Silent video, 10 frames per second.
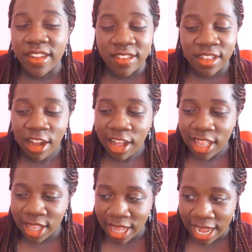is not
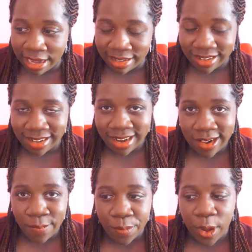that
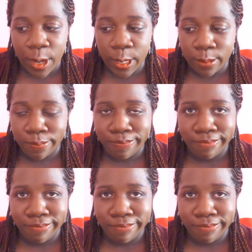um,